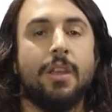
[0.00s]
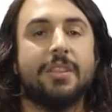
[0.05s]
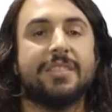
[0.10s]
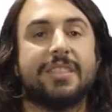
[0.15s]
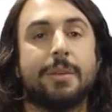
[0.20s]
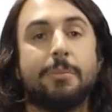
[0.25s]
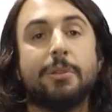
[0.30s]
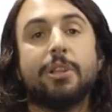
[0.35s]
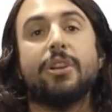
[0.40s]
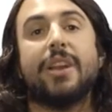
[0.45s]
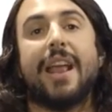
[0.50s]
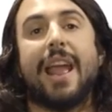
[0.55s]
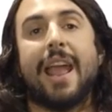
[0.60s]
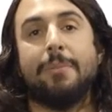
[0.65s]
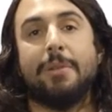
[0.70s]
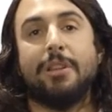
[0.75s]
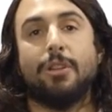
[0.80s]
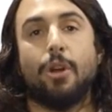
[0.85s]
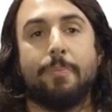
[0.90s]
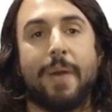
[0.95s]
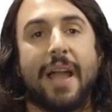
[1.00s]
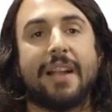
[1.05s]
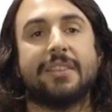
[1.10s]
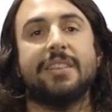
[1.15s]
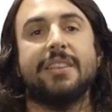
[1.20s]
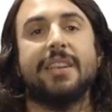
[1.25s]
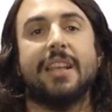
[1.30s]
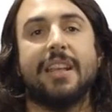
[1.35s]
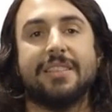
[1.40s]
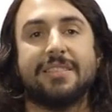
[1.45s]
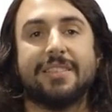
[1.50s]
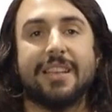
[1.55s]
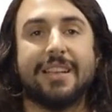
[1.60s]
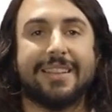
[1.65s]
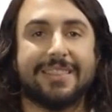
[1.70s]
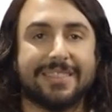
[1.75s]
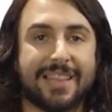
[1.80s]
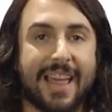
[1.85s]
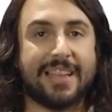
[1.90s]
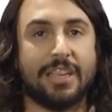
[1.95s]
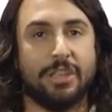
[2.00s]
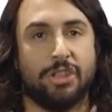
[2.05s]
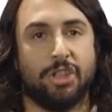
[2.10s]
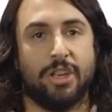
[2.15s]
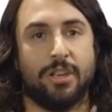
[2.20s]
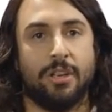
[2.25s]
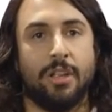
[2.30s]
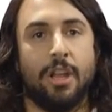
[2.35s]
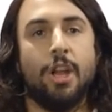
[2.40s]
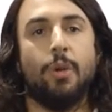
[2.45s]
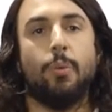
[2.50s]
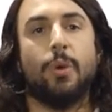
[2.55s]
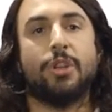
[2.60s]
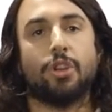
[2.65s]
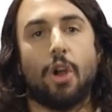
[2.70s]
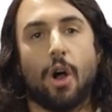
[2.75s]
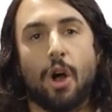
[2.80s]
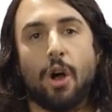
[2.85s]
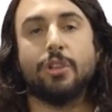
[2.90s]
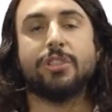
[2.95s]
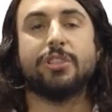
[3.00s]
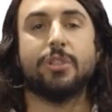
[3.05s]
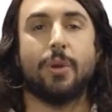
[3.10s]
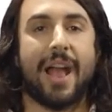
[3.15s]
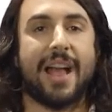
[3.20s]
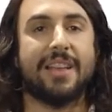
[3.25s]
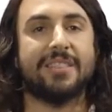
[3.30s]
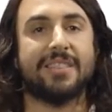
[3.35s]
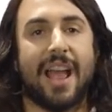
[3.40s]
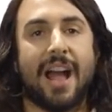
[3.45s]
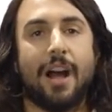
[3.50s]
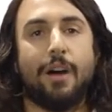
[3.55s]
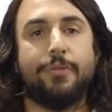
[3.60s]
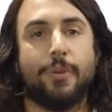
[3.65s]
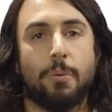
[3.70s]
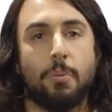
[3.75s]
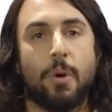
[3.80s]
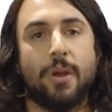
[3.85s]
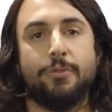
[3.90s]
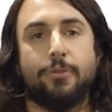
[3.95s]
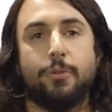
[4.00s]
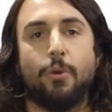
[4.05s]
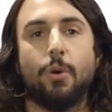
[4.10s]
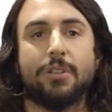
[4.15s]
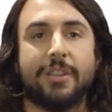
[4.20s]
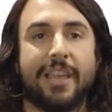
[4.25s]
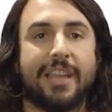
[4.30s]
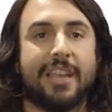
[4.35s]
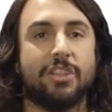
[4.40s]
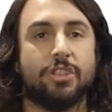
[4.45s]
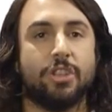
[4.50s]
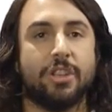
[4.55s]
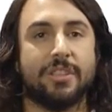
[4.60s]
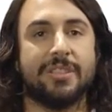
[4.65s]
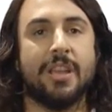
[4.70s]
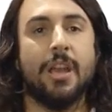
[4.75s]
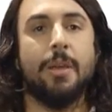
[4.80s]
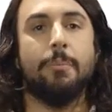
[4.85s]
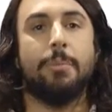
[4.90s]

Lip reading: Similar to amylopectin is glycogen, which also has alpha-1,4 linkages